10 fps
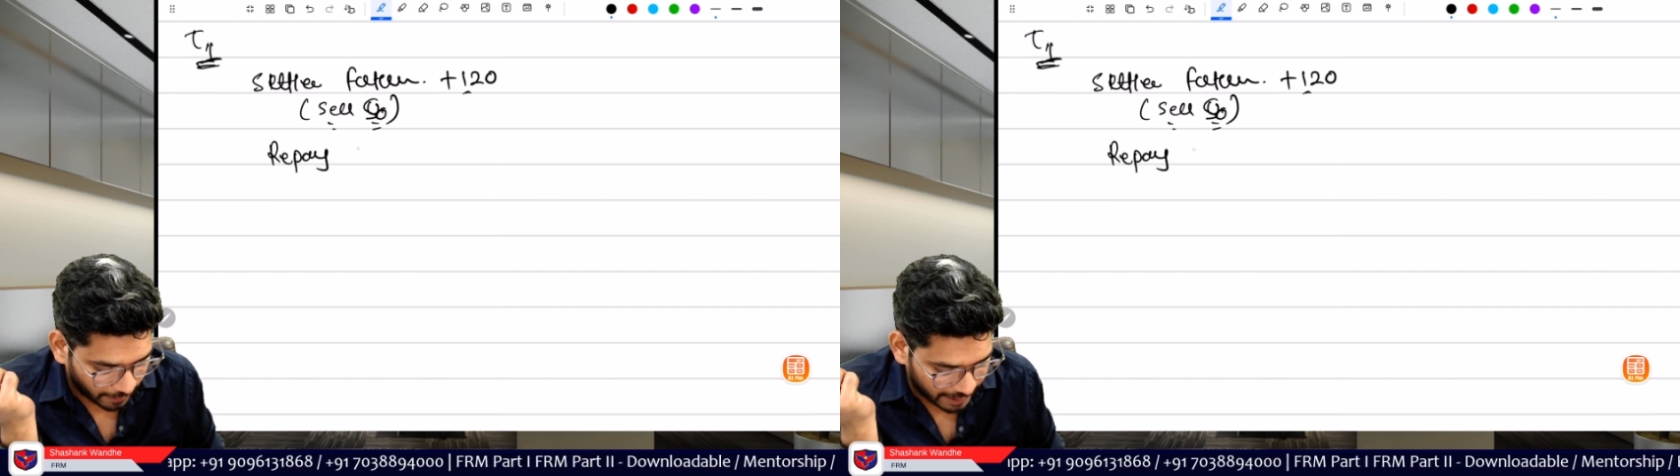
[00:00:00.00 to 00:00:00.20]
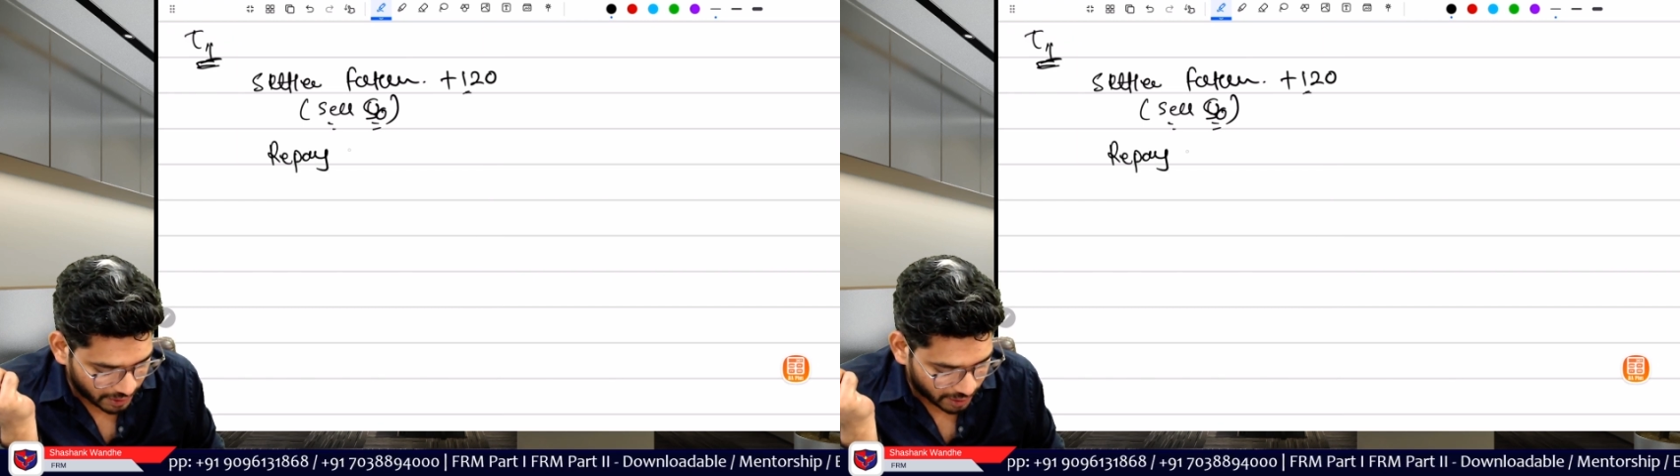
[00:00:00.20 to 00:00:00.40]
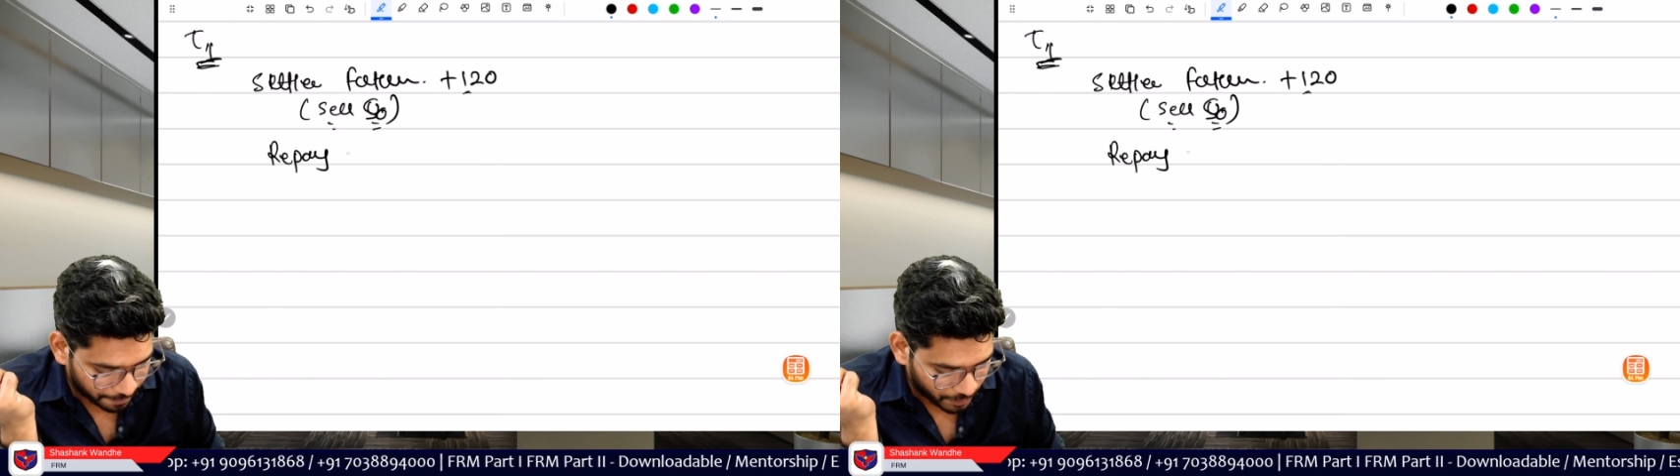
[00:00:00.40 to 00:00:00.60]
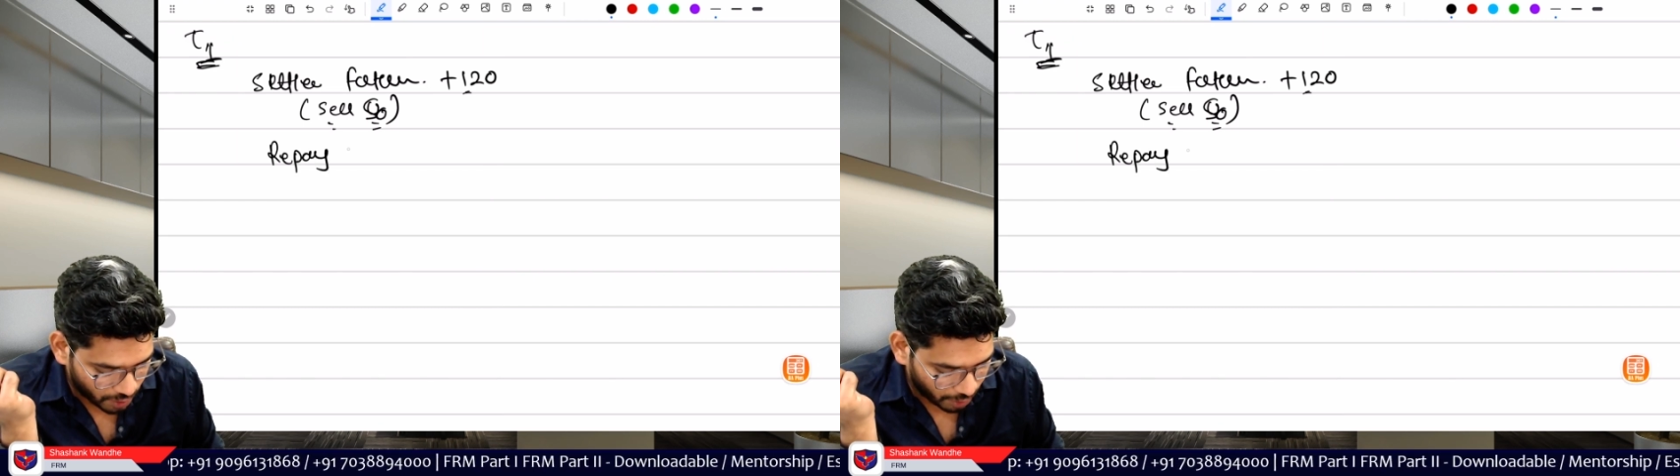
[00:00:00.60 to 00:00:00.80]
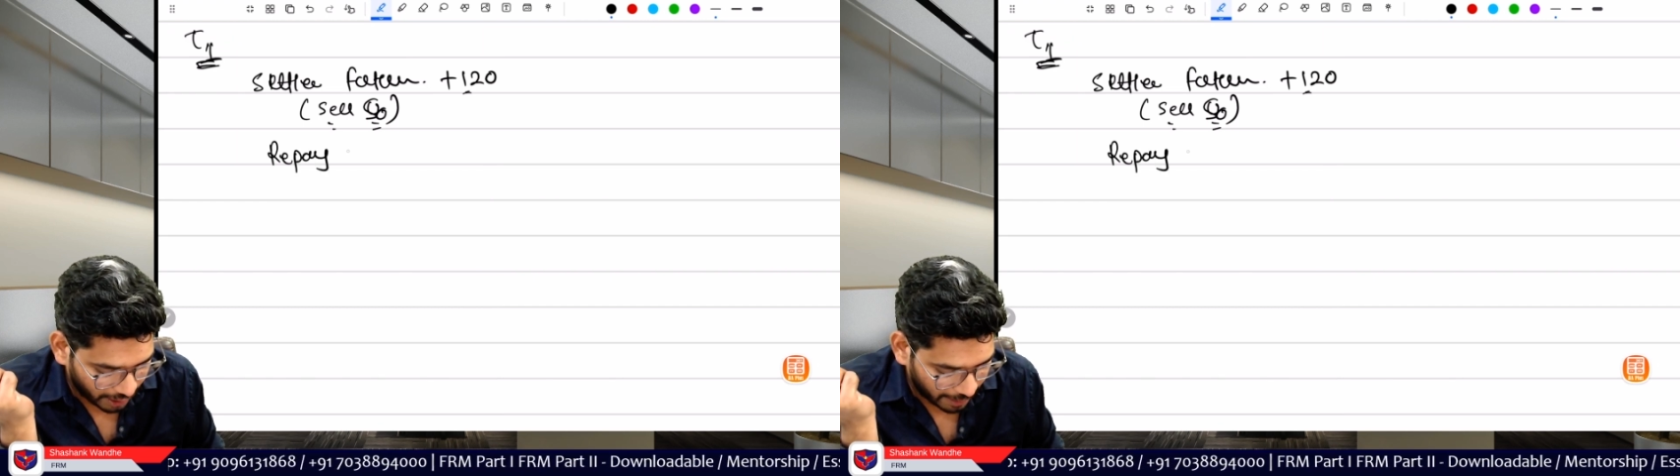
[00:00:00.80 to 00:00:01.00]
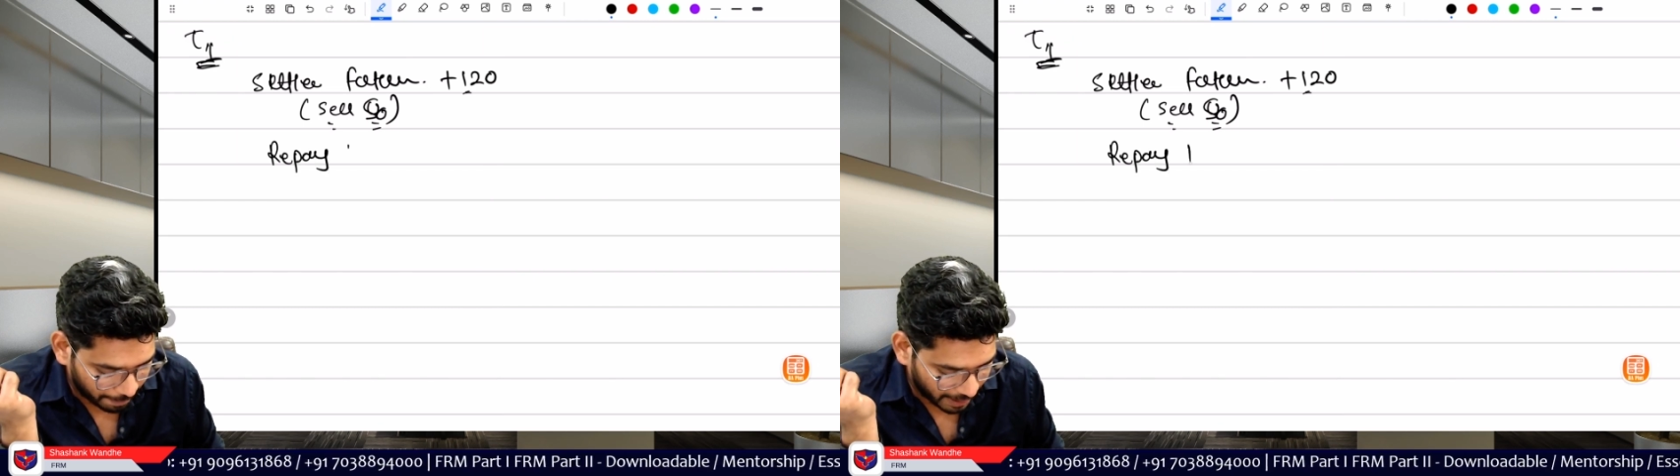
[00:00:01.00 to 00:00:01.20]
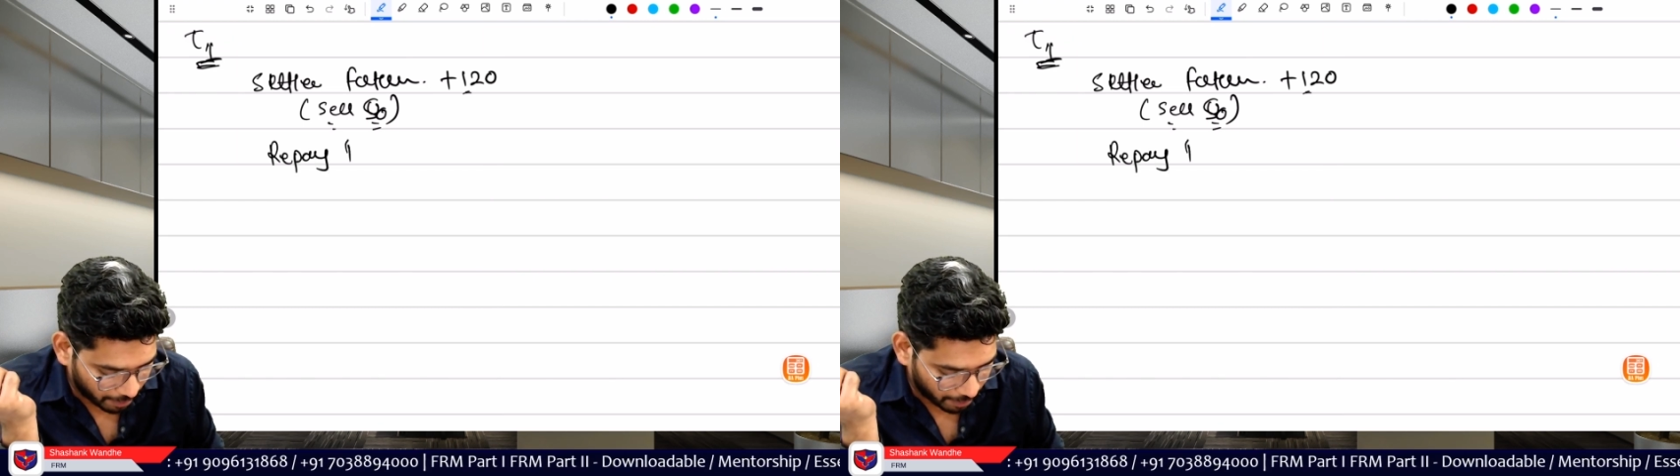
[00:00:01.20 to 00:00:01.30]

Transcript: funds. So repay